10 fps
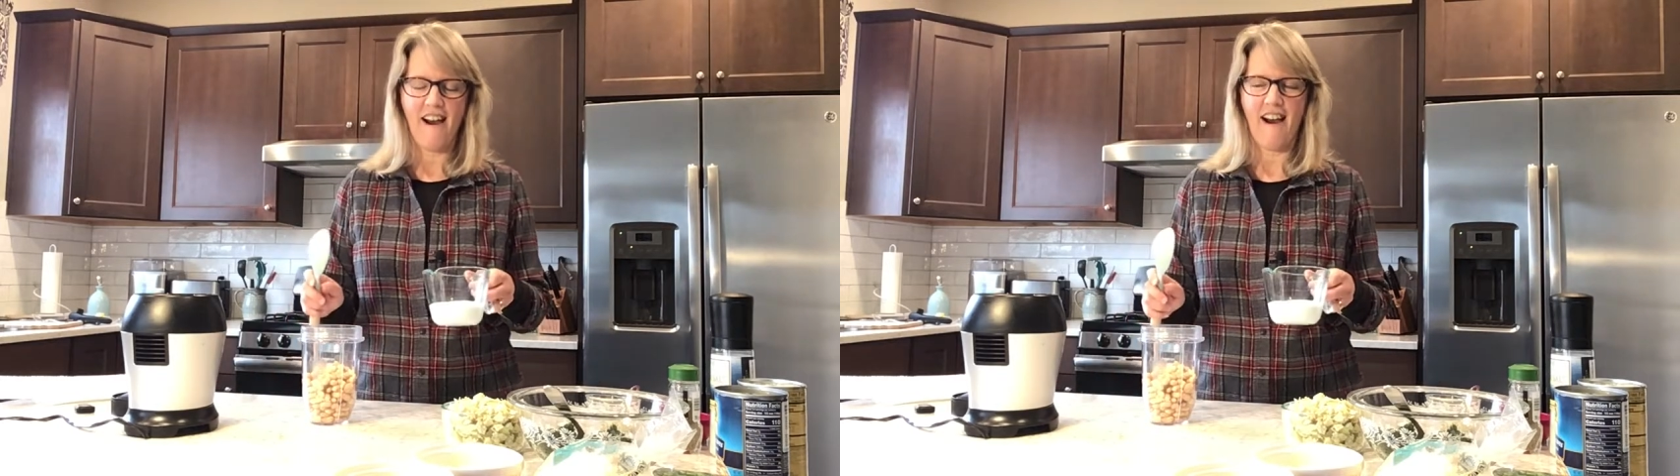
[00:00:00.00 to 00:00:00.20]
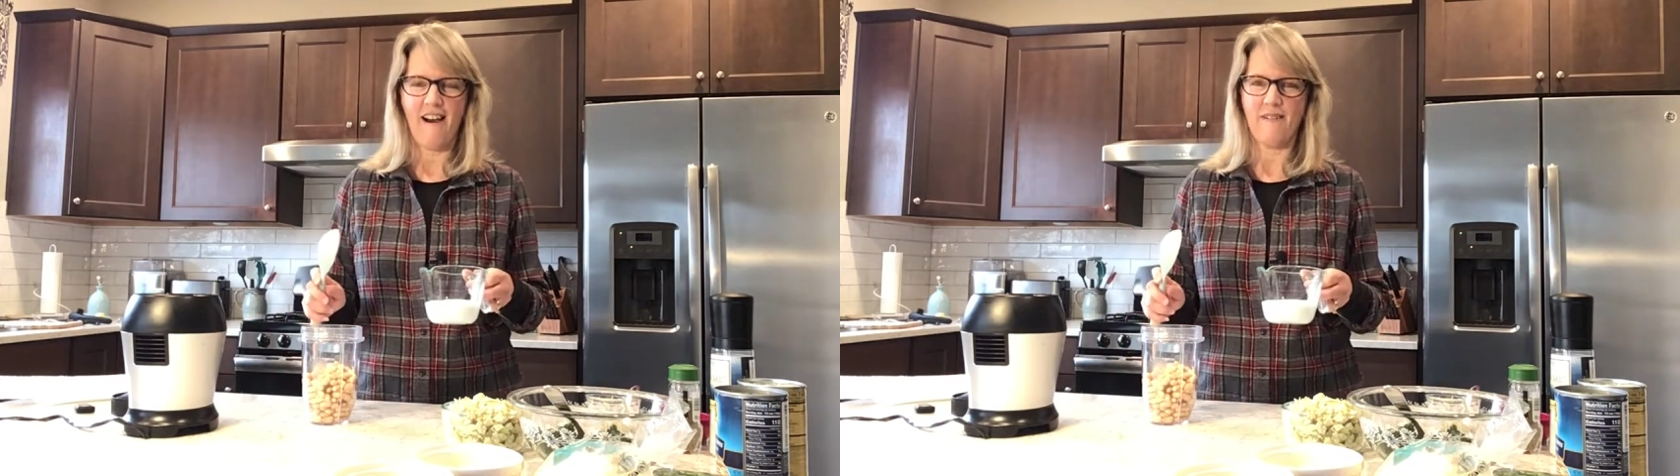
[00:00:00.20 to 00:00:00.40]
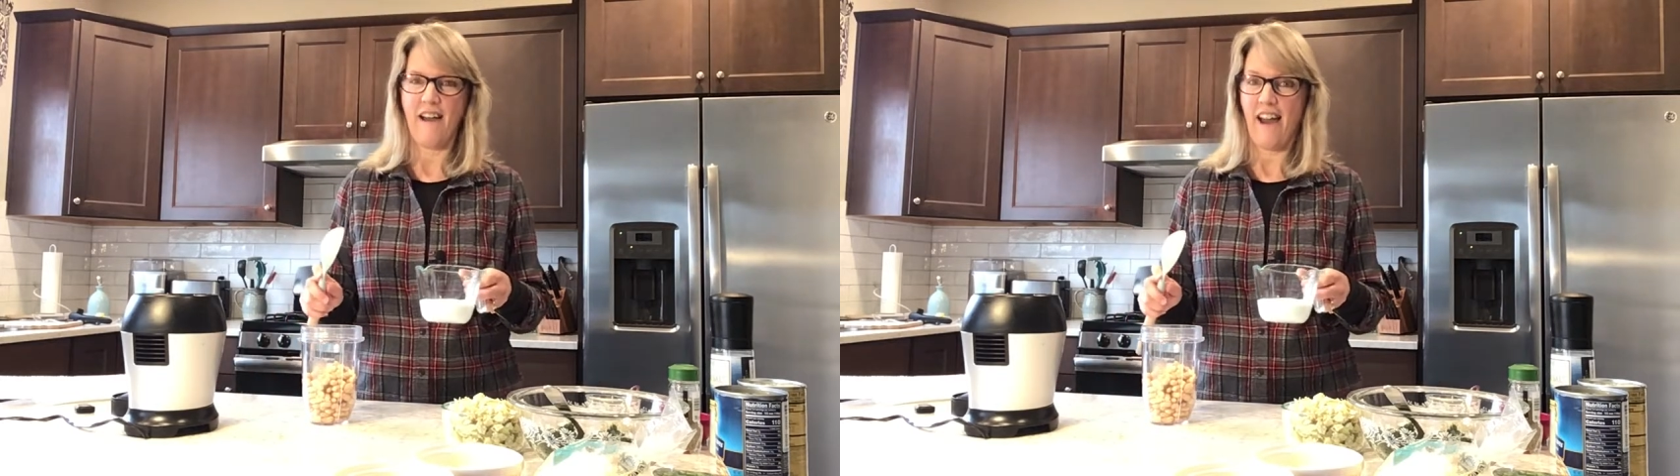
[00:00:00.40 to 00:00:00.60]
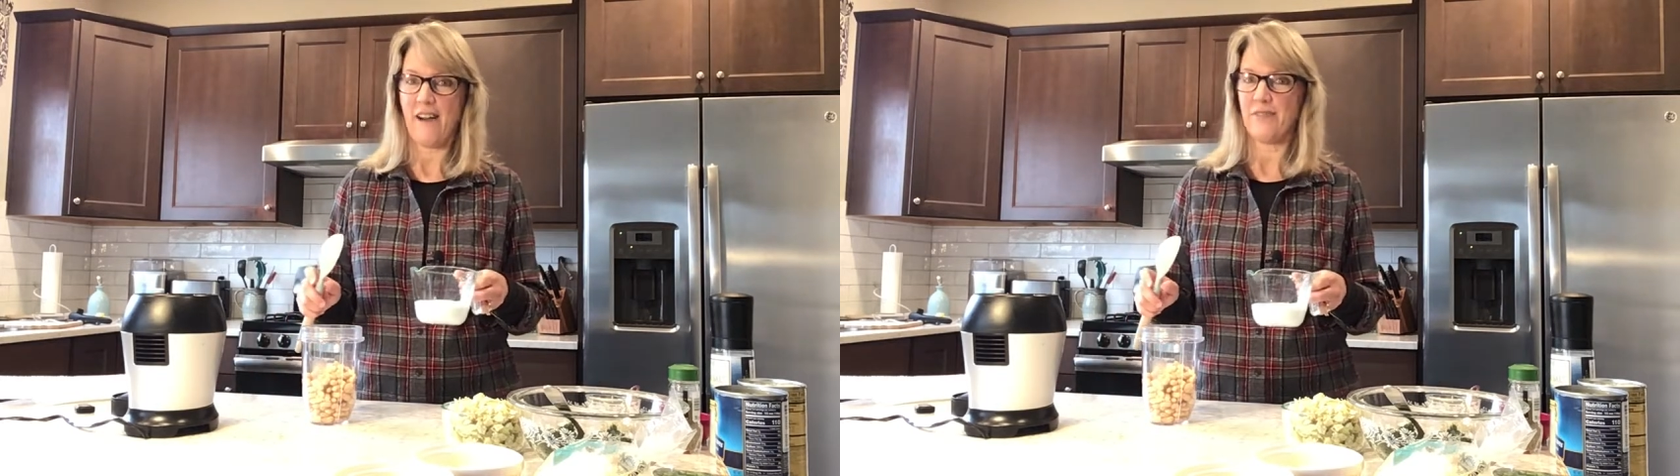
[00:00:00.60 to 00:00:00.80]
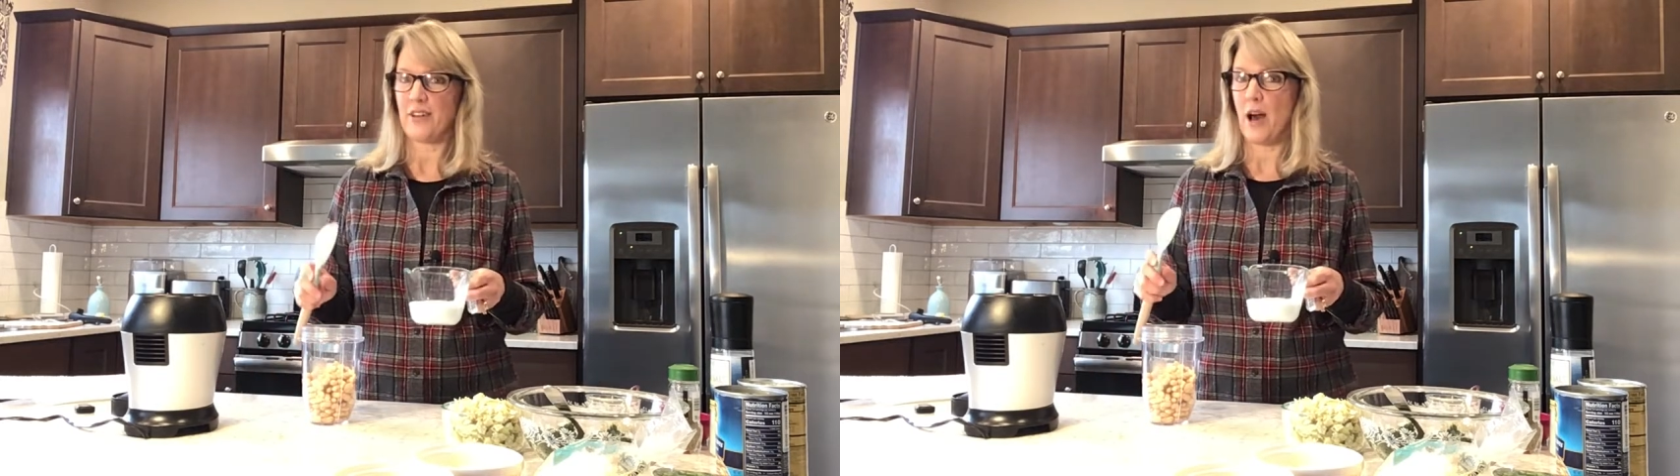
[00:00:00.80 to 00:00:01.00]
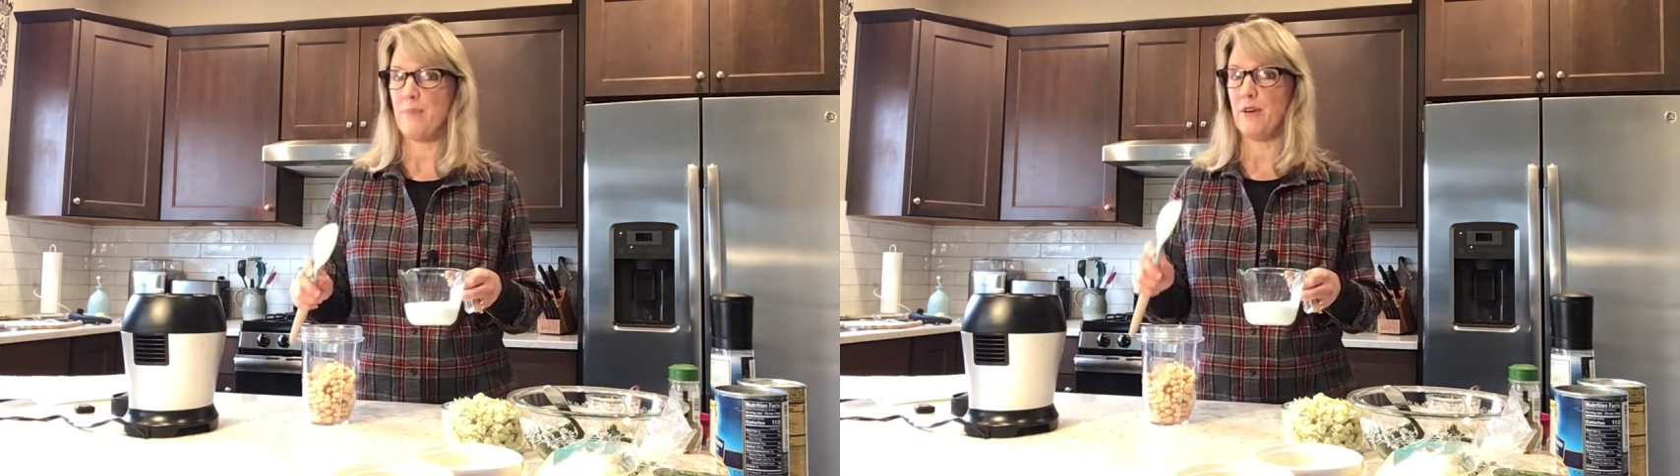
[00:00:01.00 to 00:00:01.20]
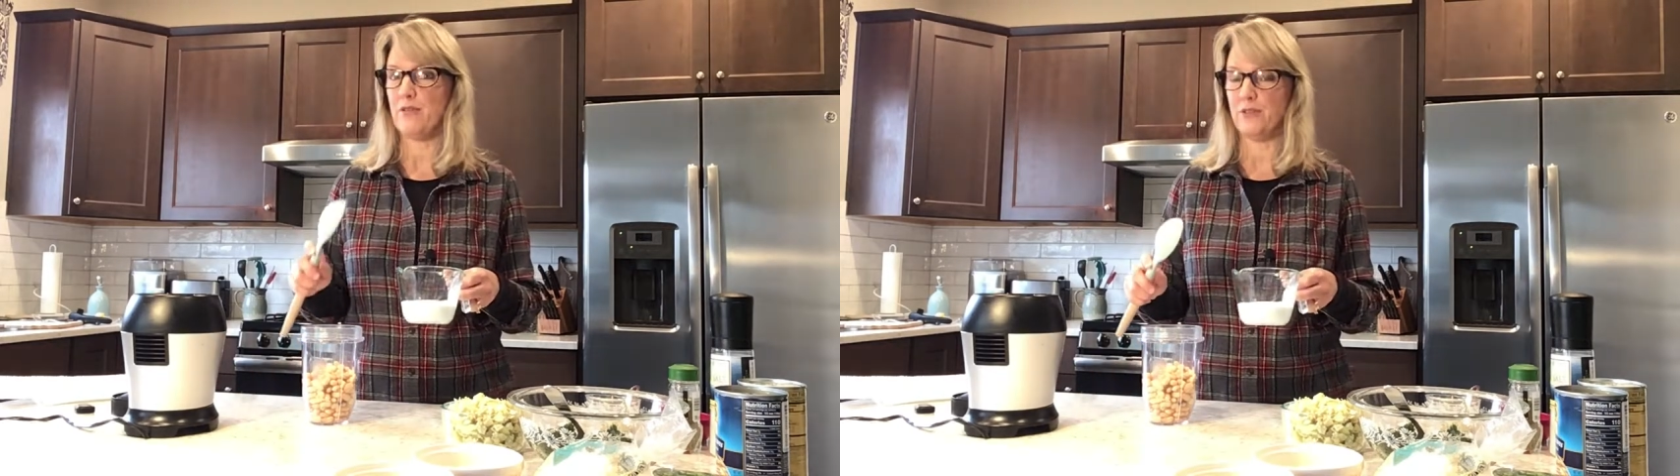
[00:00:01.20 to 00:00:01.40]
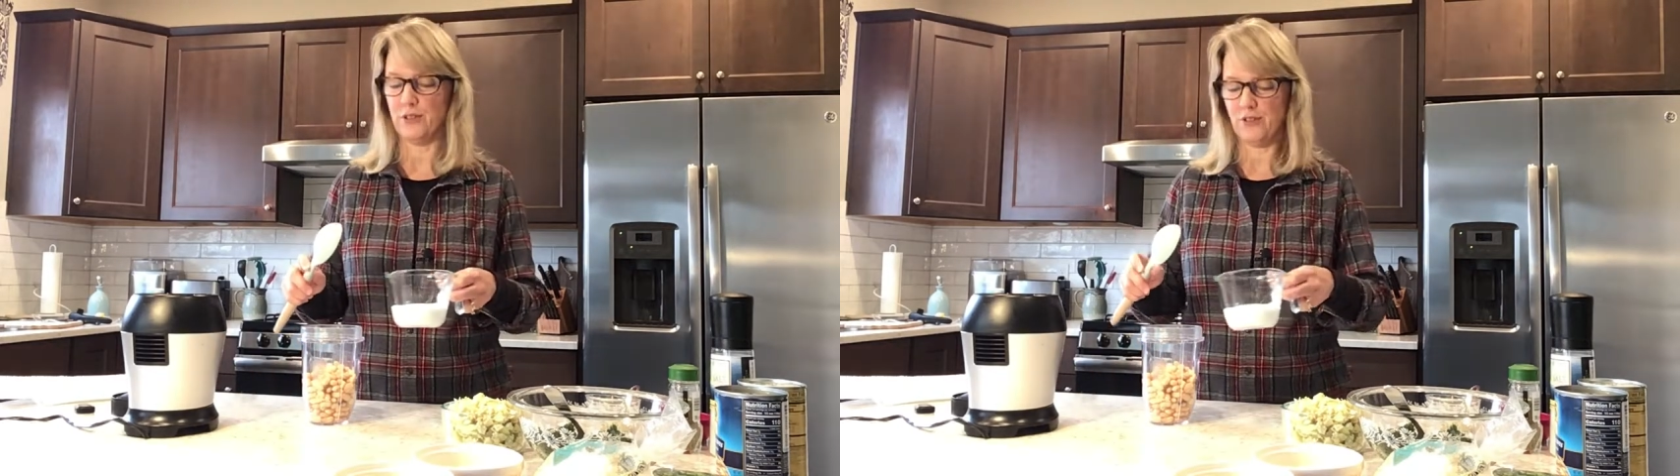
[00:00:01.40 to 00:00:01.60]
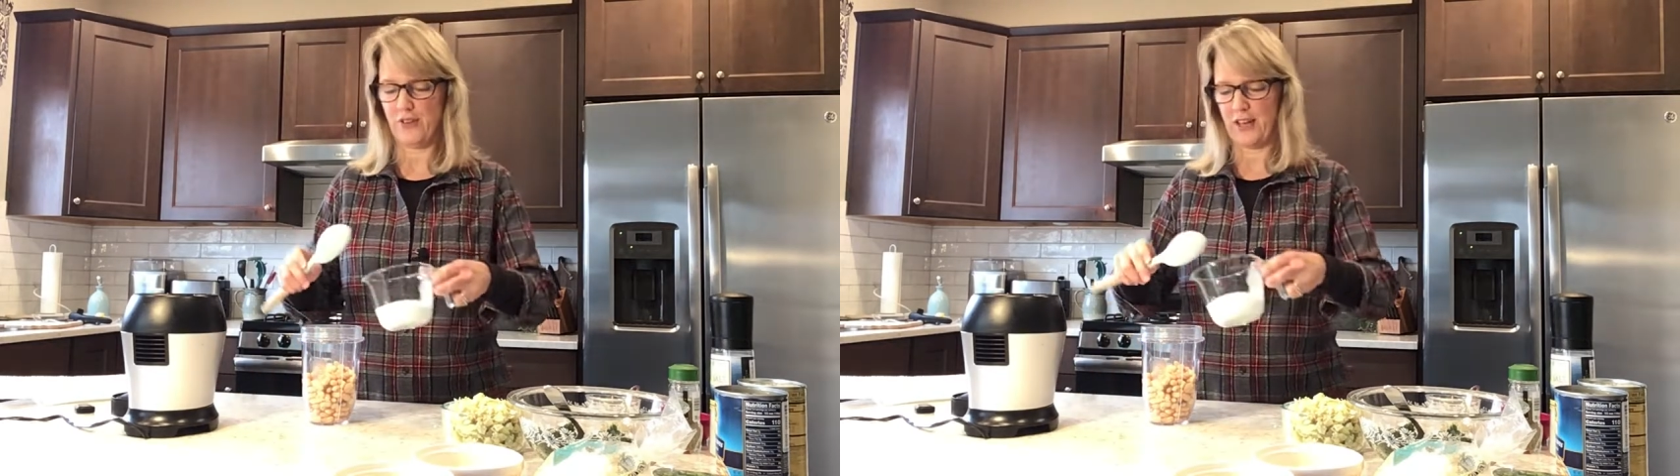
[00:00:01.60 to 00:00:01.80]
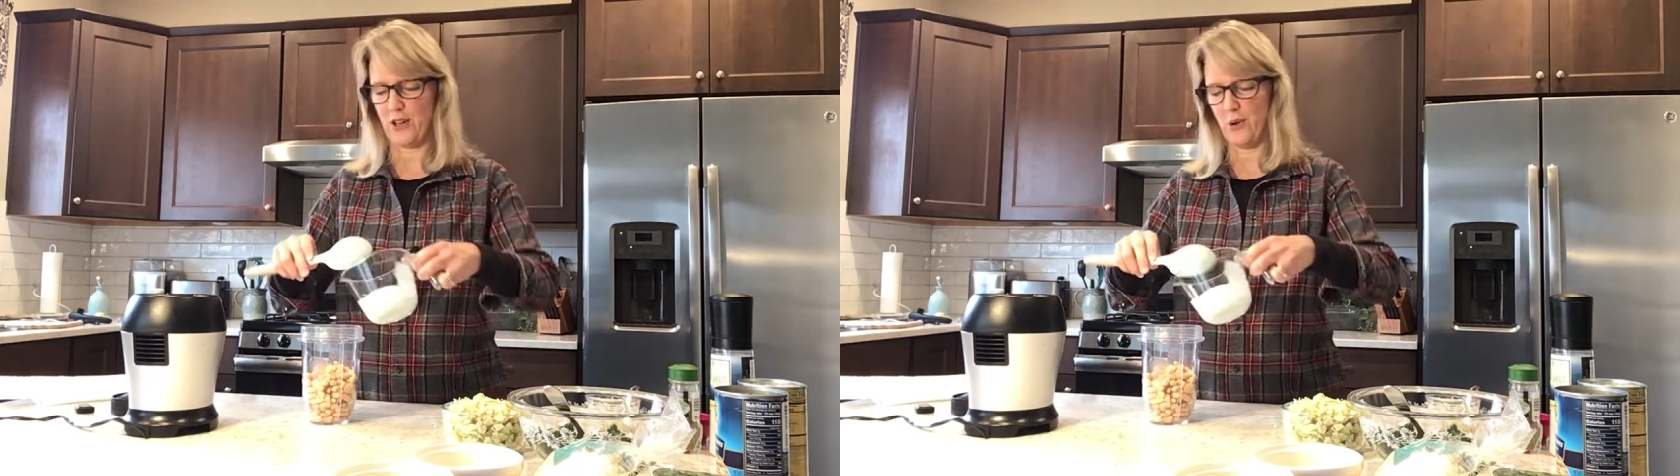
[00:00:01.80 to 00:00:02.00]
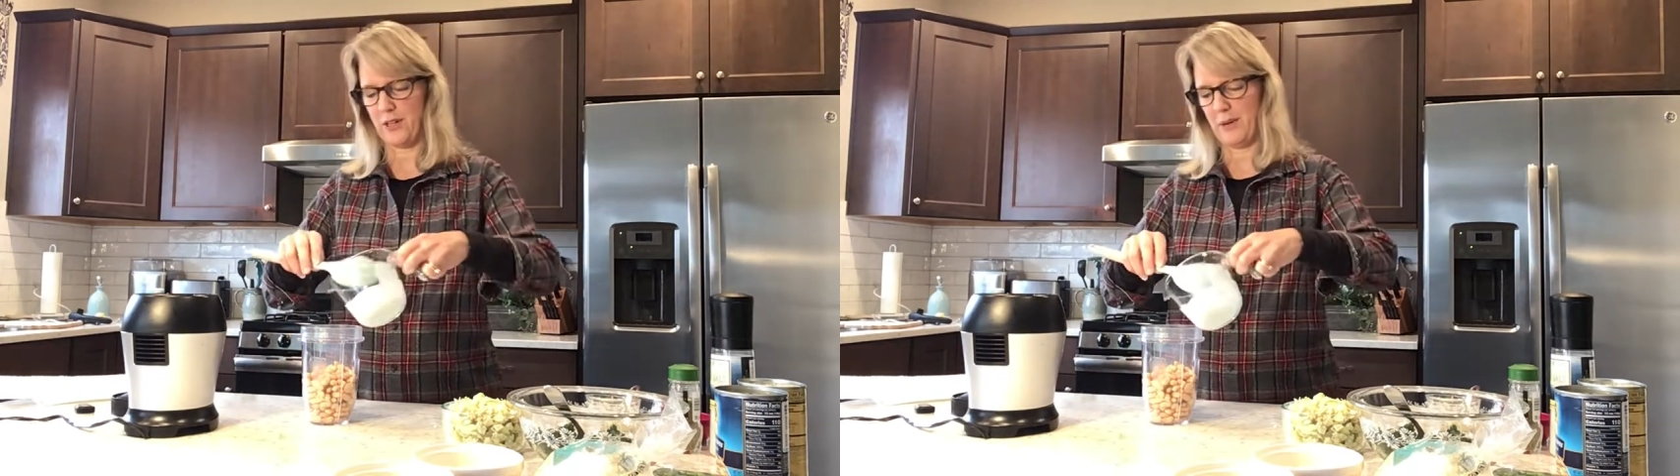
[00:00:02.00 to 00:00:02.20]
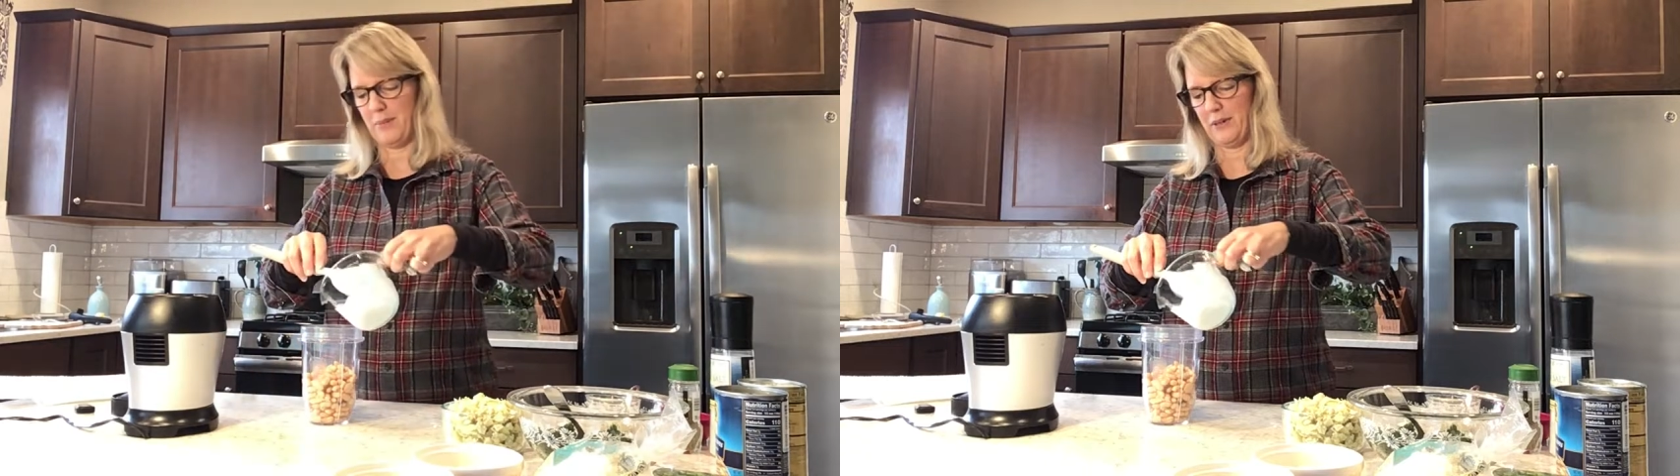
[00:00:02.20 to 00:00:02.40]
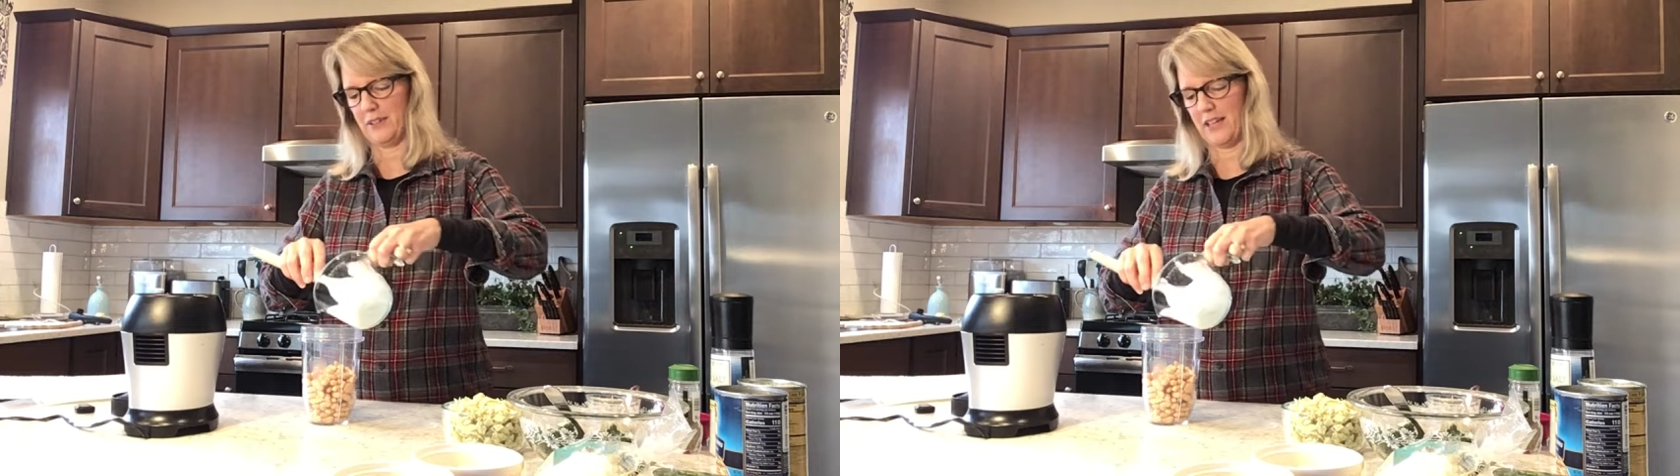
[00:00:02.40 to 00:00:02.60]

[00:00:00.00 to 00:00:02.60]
half a cup of full fat coconut milk.